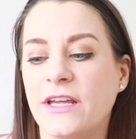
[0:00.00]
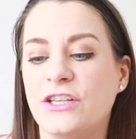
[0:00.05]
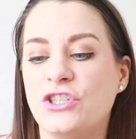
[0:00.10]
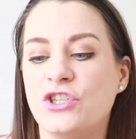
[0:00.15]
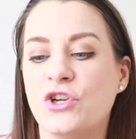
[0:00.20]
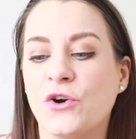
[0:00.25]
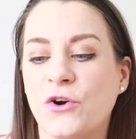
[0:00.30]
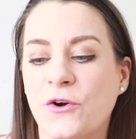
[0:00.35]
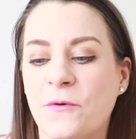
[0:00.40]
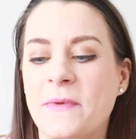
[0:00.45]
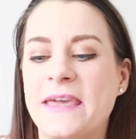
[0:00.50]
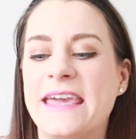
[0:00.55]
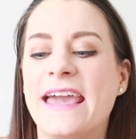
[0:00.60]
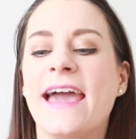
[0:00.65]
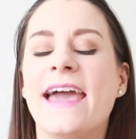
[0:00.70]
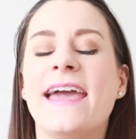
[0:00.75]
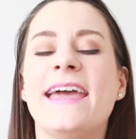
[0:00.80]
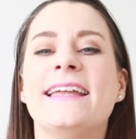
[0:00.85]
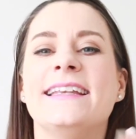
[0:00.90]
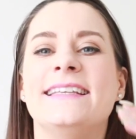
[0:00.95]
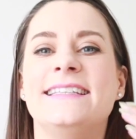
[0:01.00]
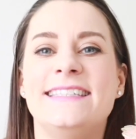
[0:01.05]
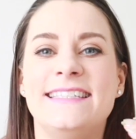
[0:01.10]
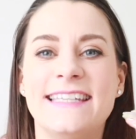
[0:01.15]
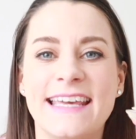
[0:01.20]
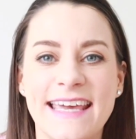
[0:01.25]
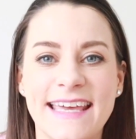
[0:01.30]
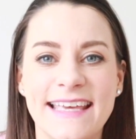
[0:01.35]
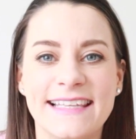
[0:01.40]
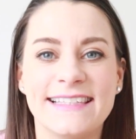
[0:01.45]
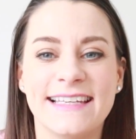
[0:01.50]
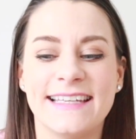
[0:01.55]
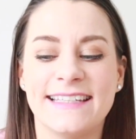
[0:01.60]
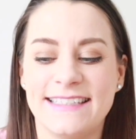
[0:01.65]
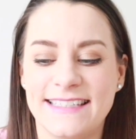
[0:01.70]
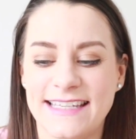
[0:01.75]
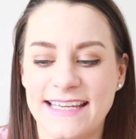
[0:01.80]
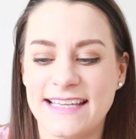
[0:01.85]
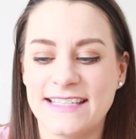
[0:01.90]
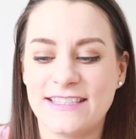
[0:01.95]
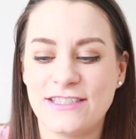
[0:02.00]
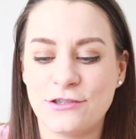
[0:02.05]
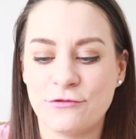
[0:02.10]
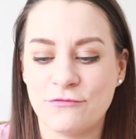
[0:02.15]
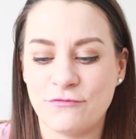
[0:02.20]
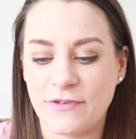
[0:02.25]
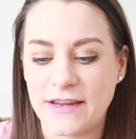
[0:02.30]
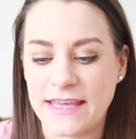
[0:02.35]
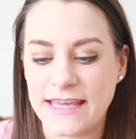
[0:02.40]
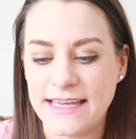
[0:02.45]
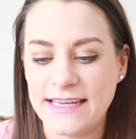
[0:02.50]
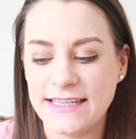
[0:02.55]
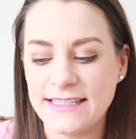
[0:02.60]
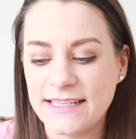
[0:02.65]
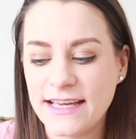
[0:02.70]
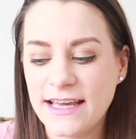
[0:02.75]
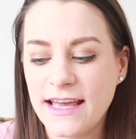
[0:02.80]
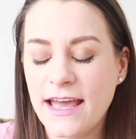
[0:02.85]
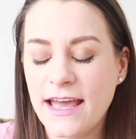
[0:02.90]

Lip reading: It took me days and days to read,